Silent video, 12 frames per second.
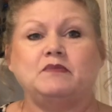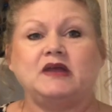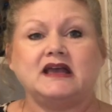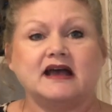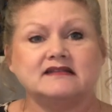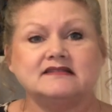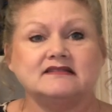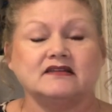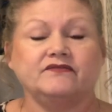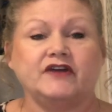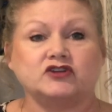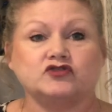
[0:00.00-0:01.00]
Because he's a
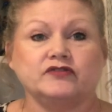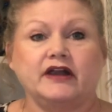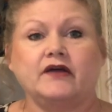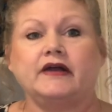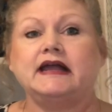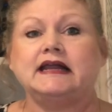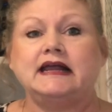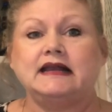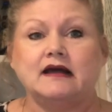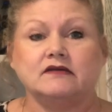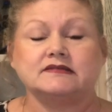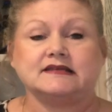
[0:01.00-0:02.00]
veterinarian, he
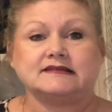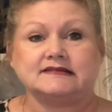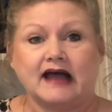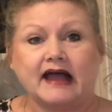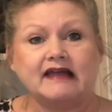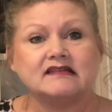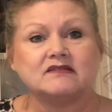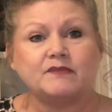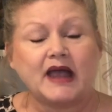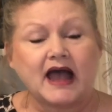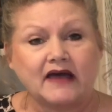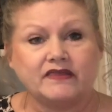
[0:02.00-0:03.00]
knows the science
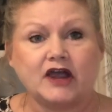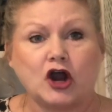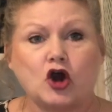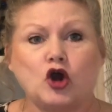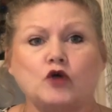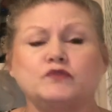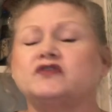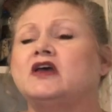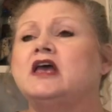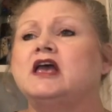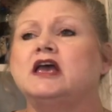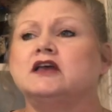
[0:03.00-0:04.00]
behind the herbs.
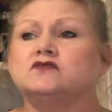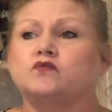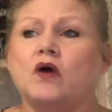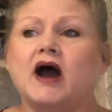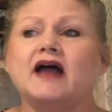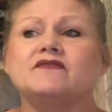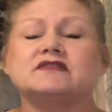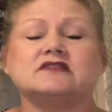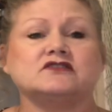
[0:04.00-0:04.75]
His wife is a